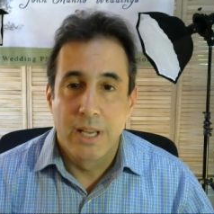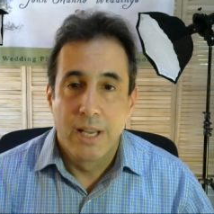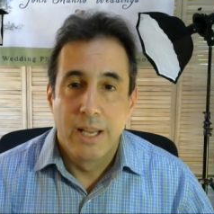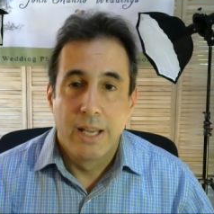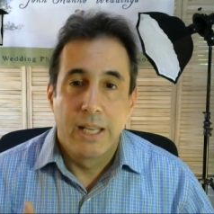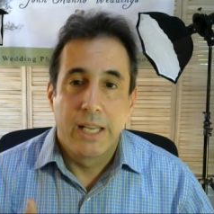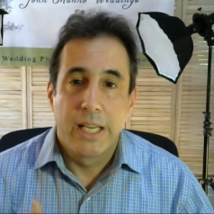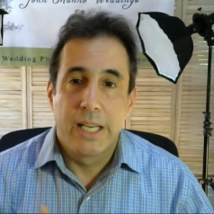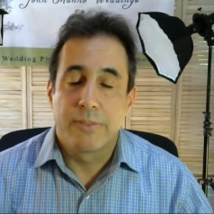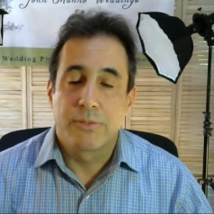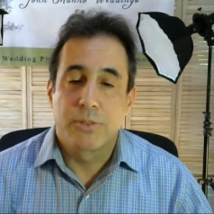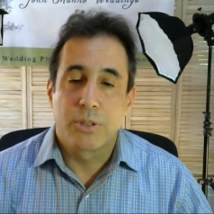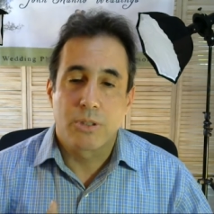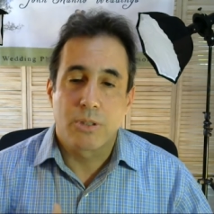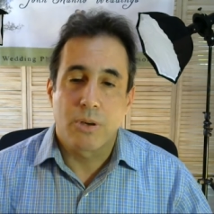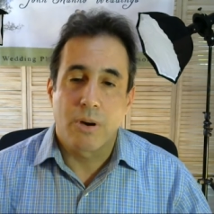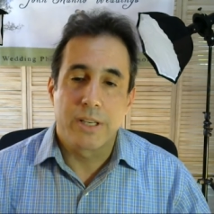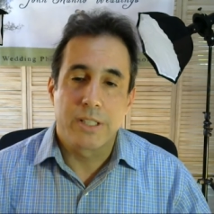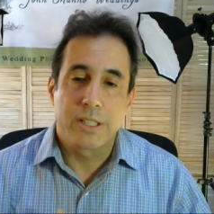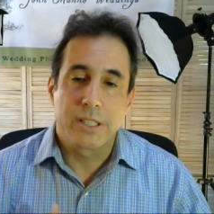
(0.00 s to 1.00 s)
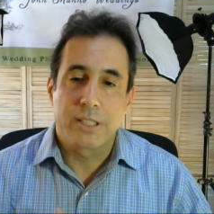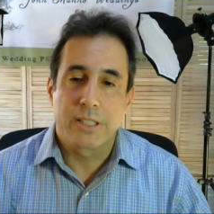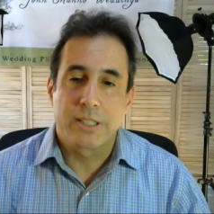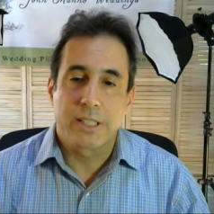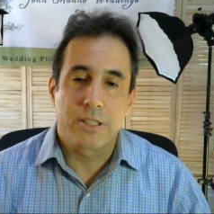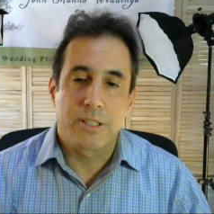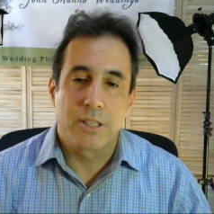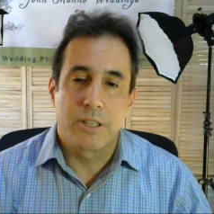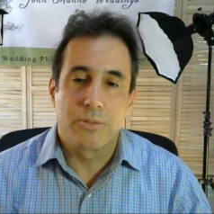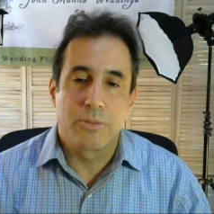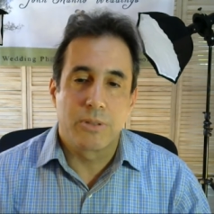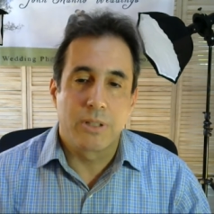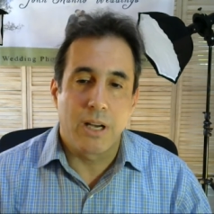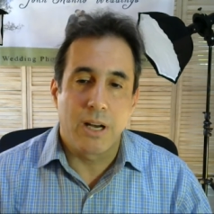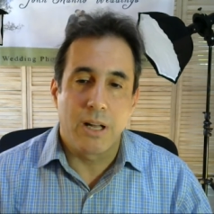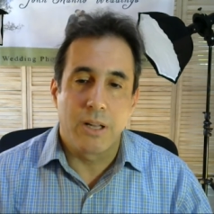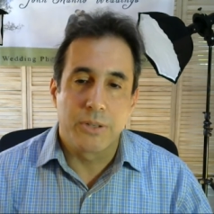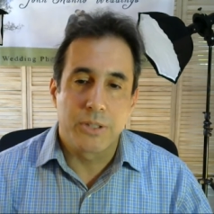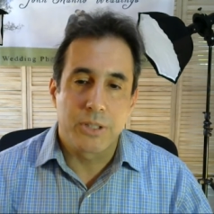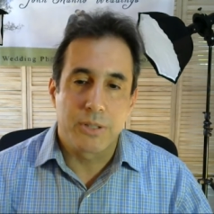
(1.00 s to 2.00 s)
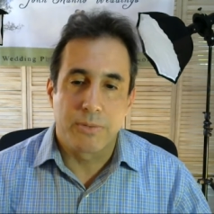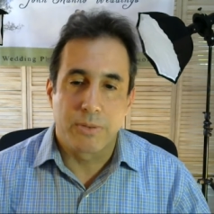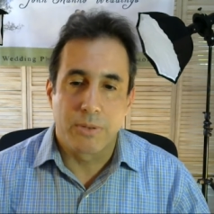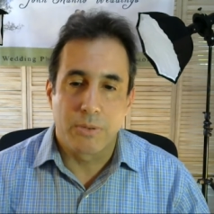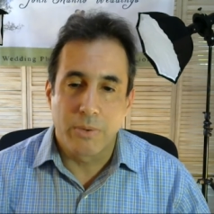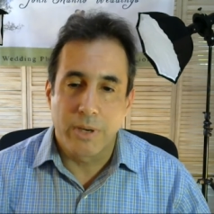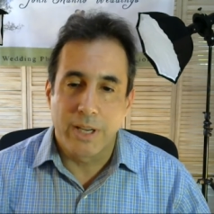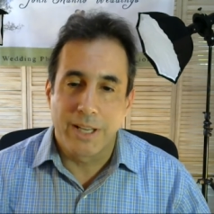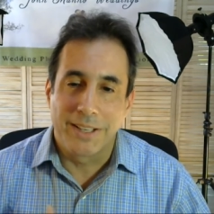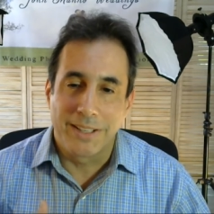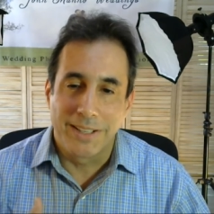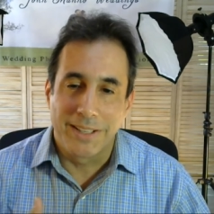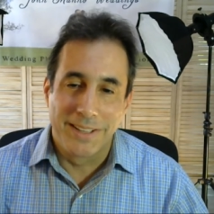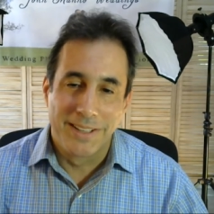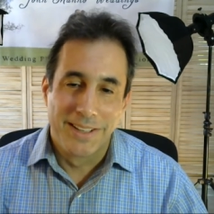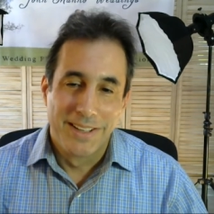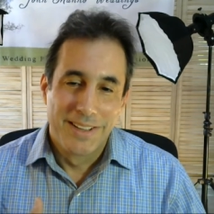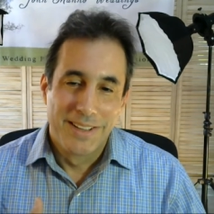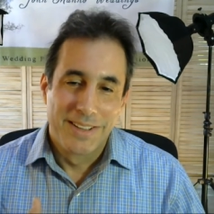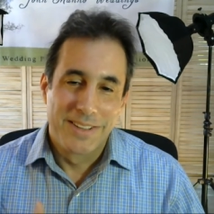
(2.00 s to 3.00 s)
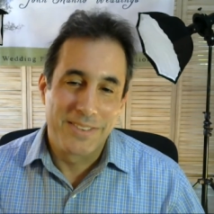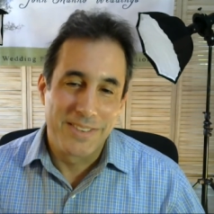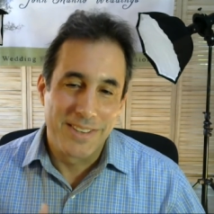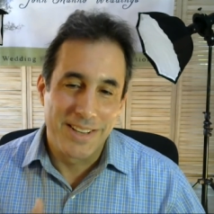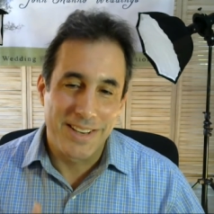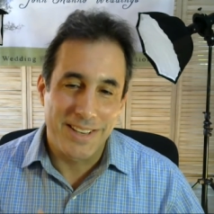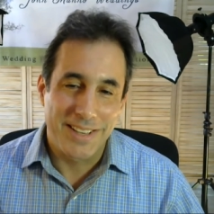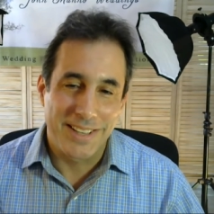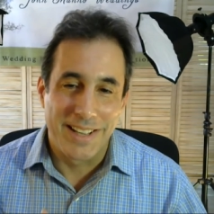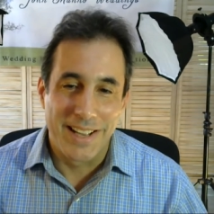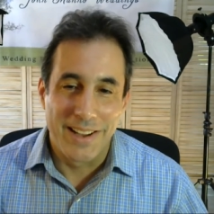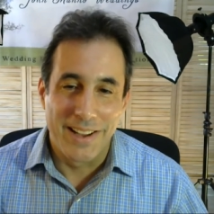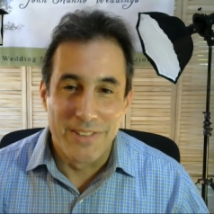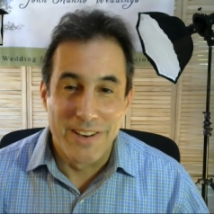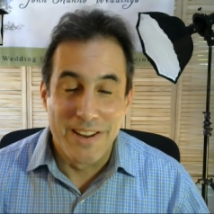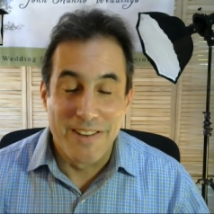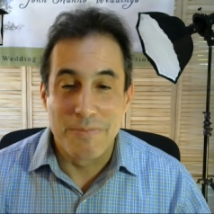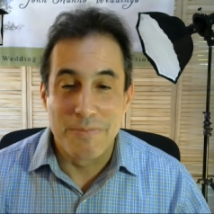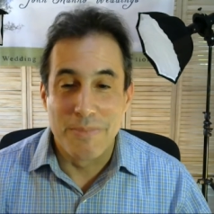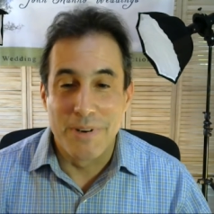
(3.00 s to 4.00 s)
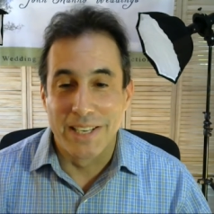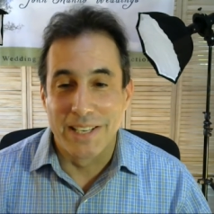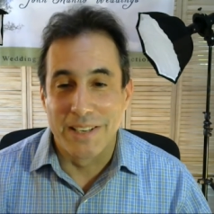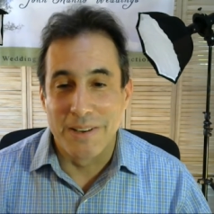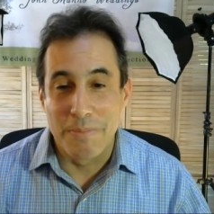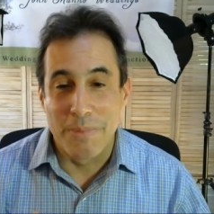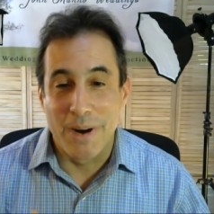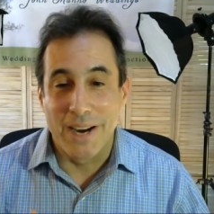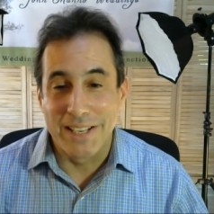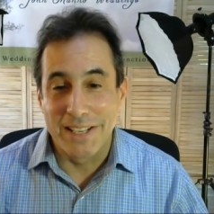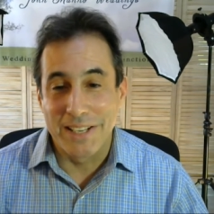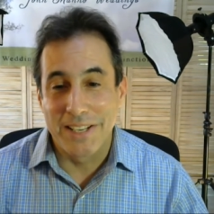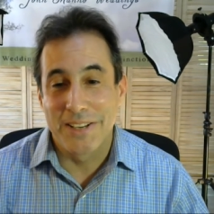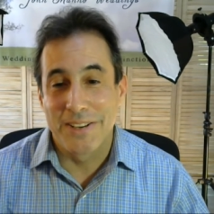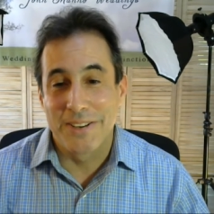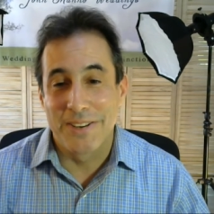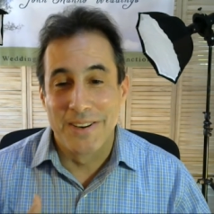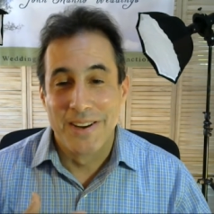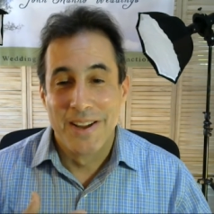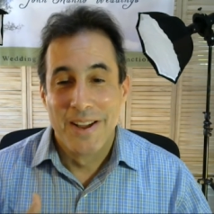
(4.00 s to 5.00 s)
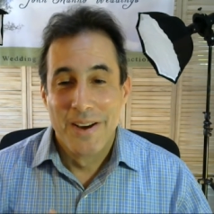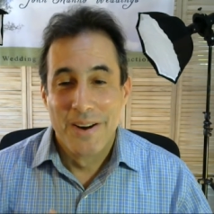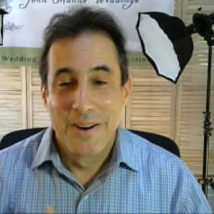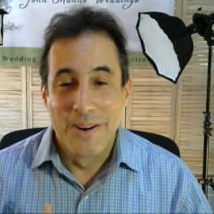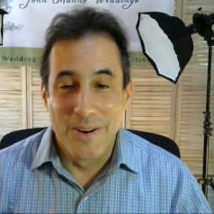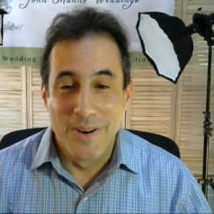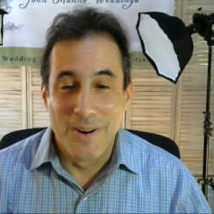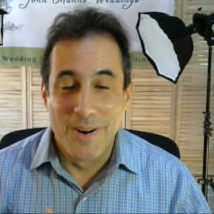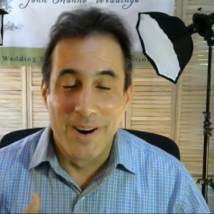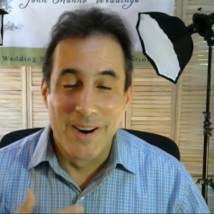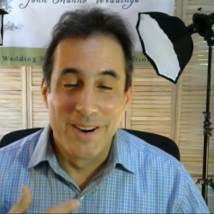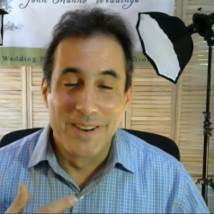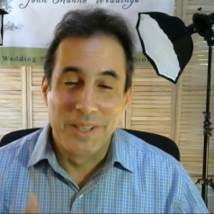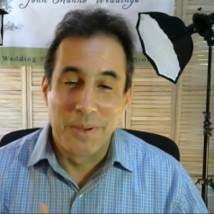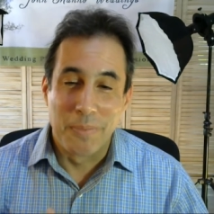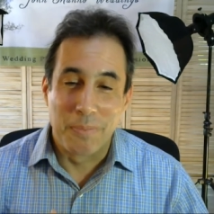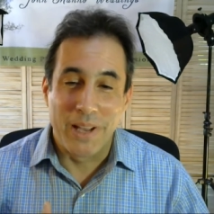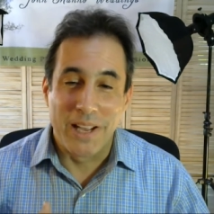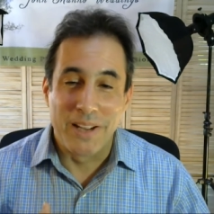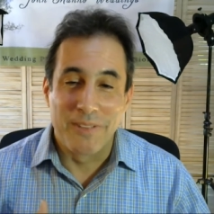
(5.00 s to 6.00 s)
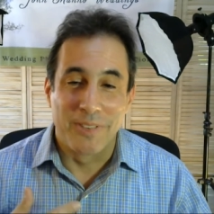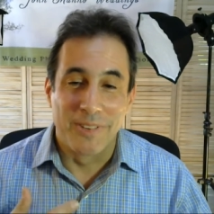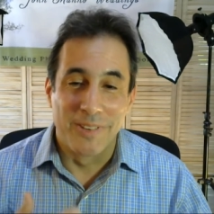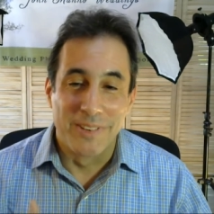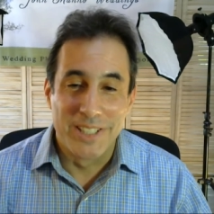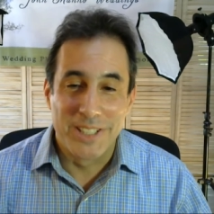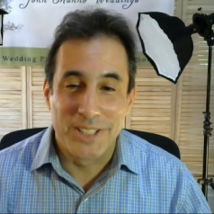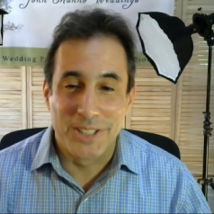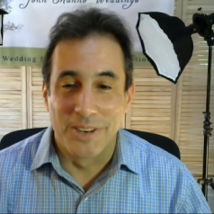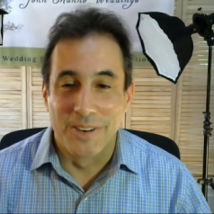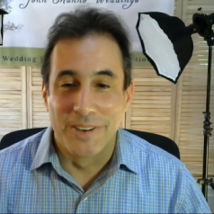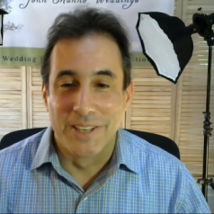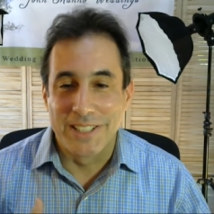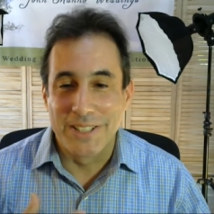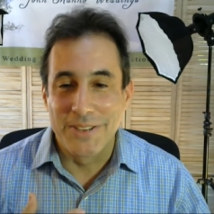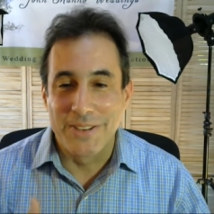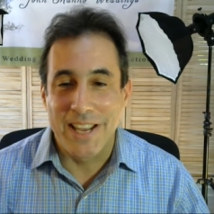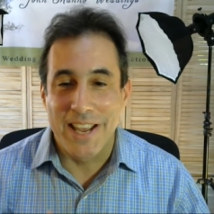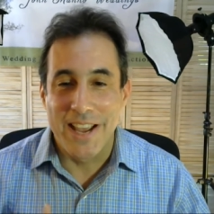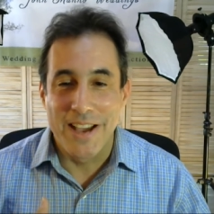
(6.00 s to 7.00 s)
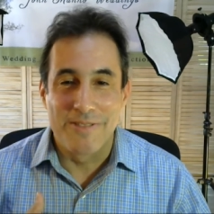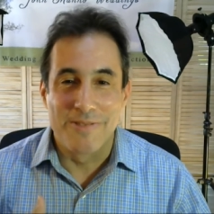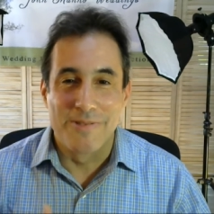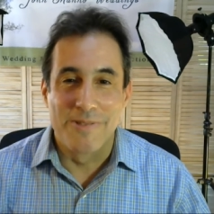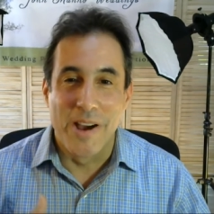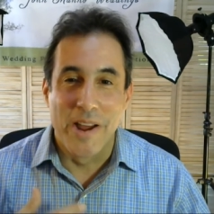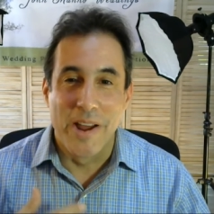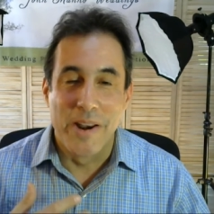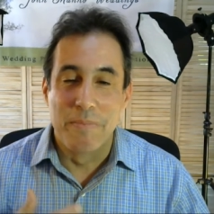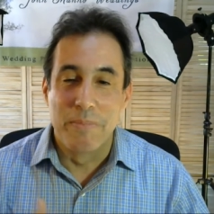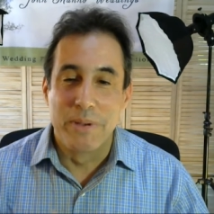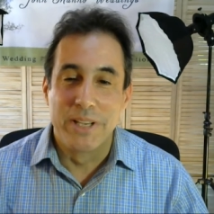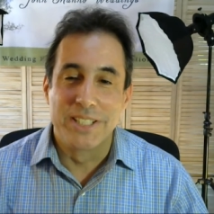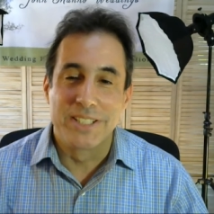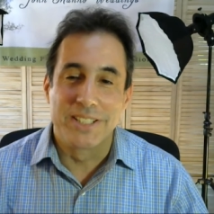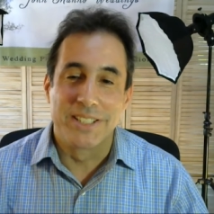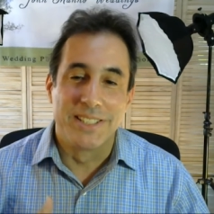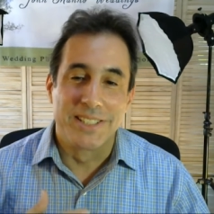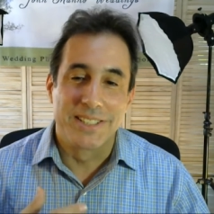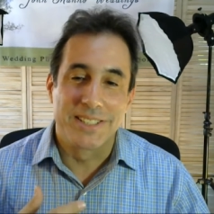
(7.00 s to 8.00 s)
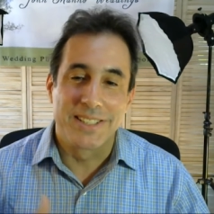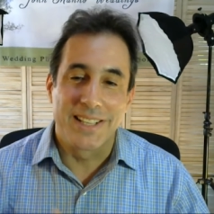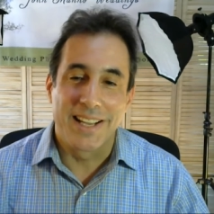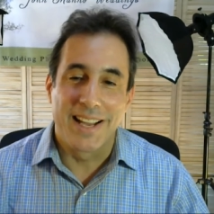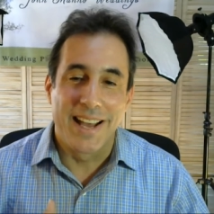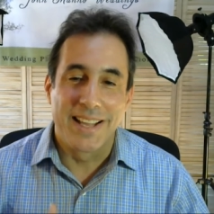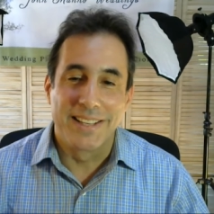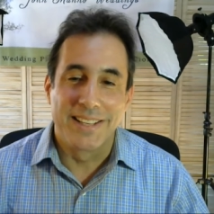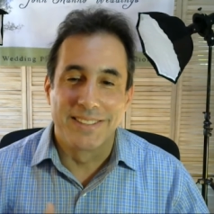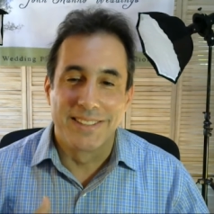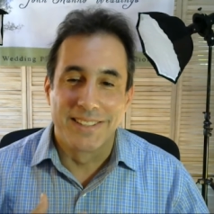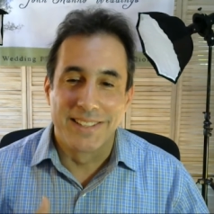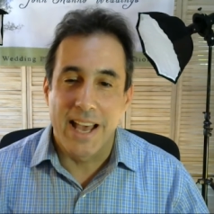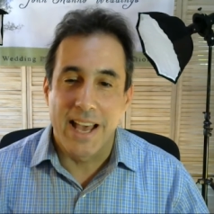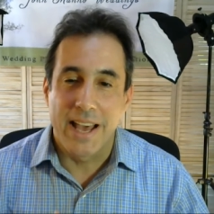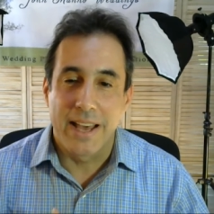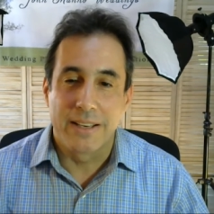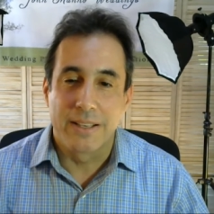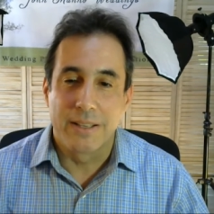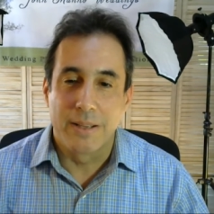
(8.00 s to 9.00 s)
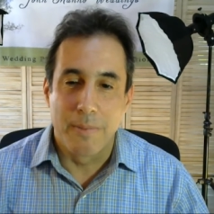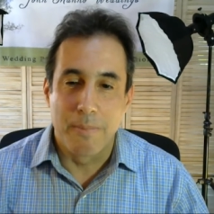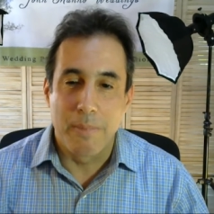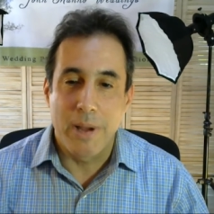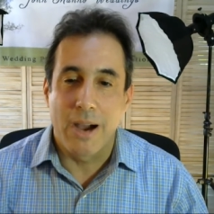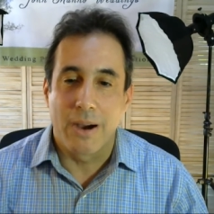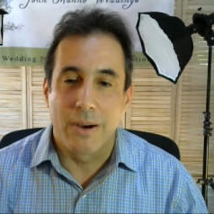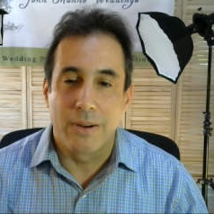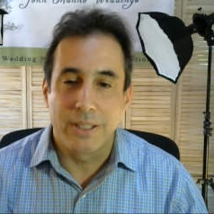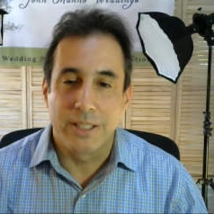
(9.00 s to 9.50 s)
And if they're charging six hundred dollars for a wedding, they're not going to have enough money to buy gear or to pay for insurance. You can't run a business at that amount.